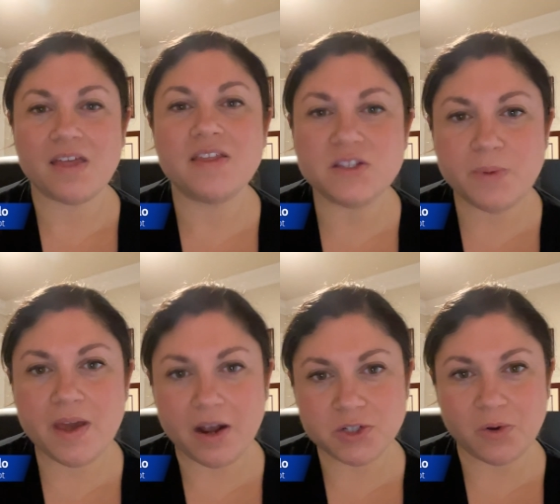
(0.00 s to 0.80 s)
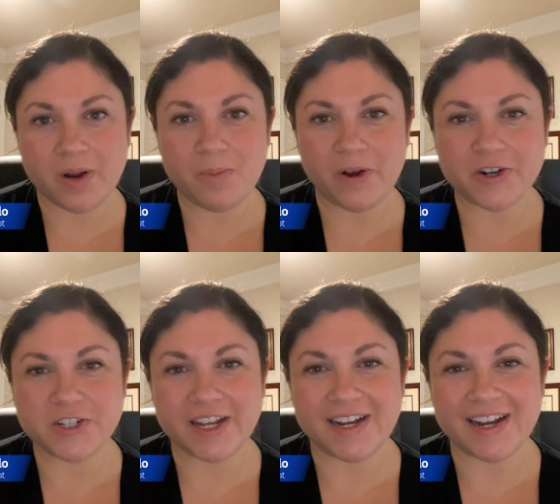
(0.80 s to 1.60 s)
This week, our Torah
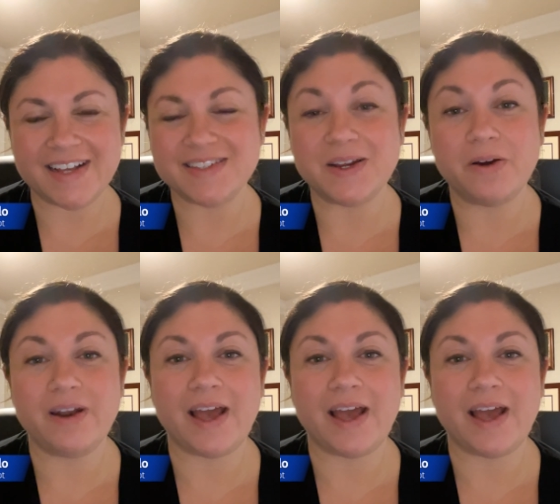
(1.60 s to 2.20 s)
portion is known